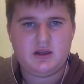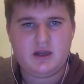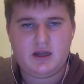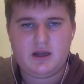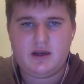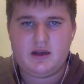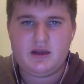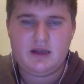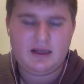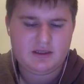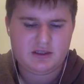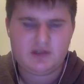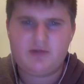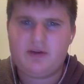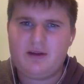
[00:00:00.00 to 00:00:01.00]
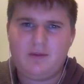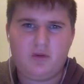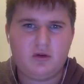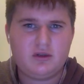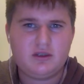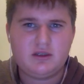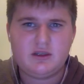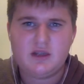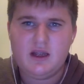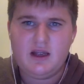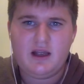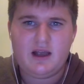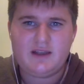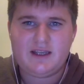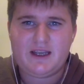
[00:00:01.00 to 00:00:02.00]
And lenses are really important,
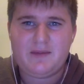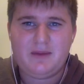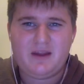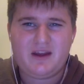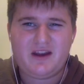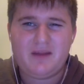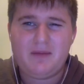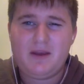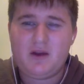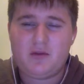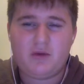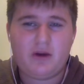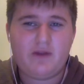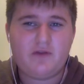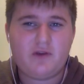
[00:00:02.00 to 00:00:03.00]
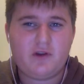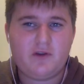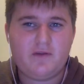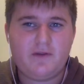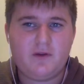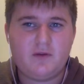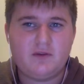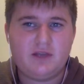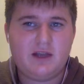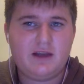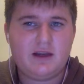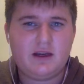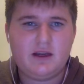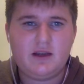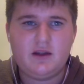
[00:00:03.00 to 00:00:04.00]
as they can be the kind of make or break for a good film
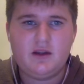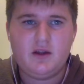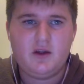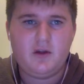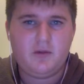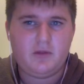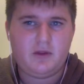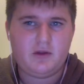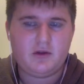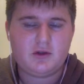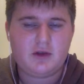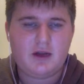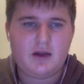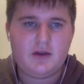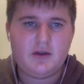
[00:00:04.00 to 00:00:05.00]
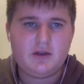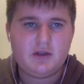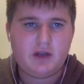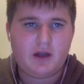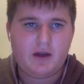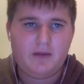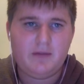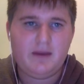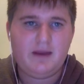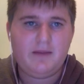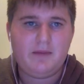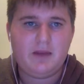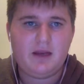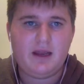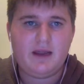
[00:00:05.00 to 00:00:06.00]
technically, but they also allow you to kind of
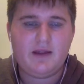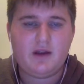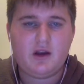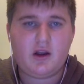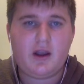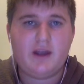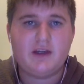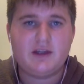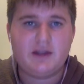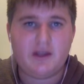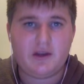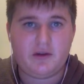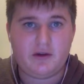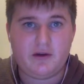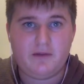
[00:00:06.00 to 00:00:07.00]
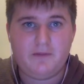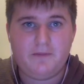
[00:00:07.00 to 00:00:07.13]
manipulate the location that you're in.